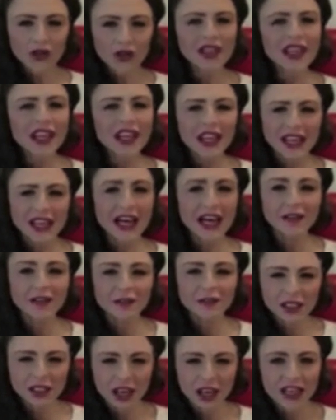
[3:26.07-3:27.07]
holding a
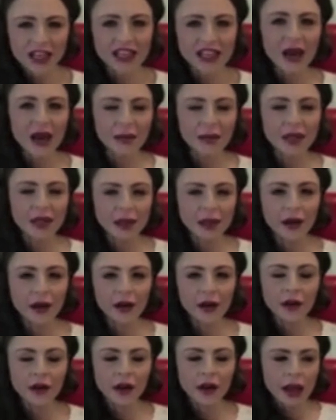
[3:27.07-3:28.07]
knife to kind of
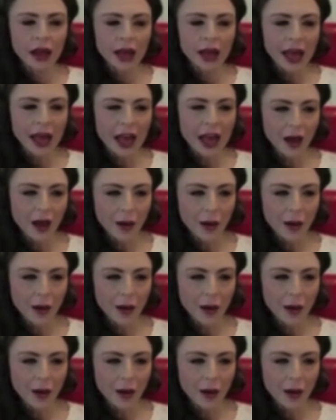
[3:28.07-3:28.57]
get me there.